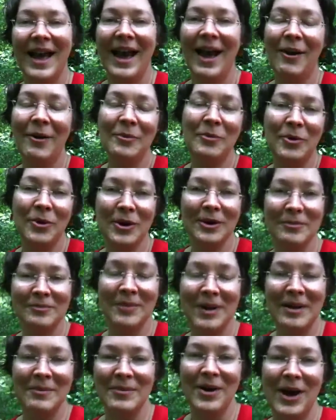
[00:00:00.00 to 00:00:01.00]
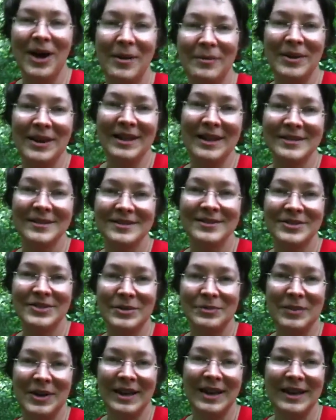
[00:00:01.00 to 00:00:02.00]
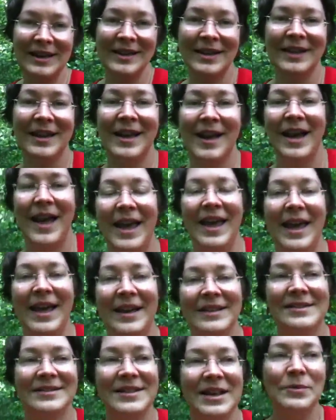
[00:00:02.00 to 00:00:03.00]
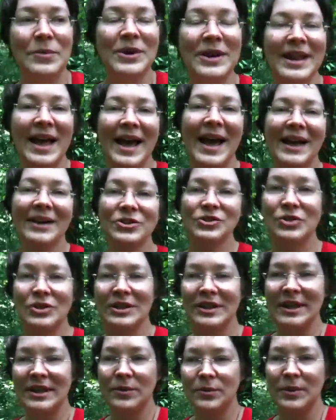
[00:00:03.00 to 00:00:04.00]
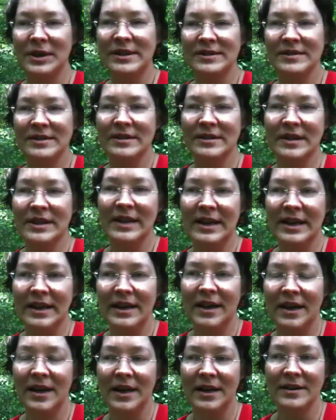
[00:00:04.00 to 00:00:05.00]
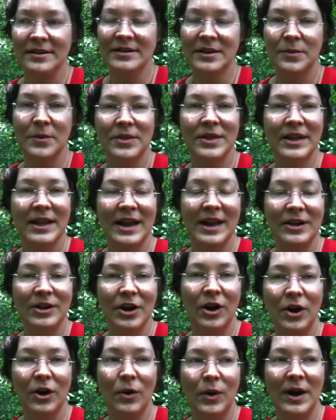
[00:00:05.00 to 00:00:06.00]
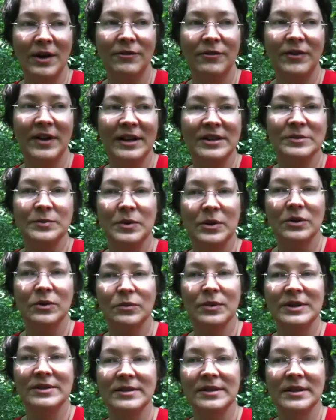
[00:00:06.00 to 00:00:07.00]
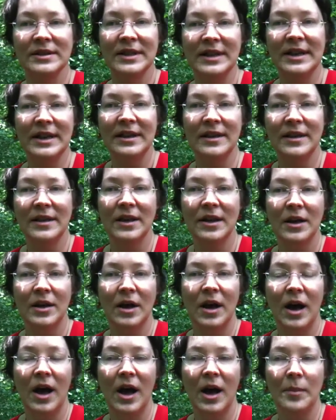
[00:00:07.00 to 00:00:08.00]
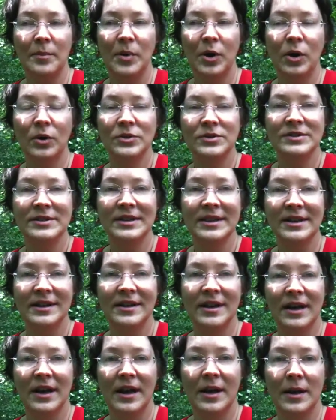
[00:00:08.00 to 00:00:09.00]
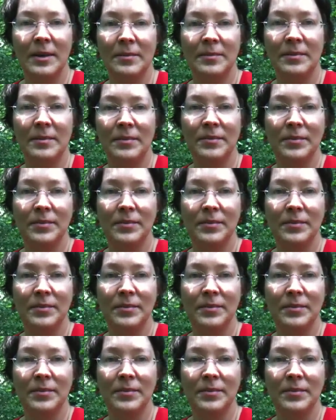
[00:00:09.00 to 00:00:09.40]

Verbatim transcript: how important my mom is to me. And someone actually recently, uh, someone that I know on Facebook recently uh, posted uh,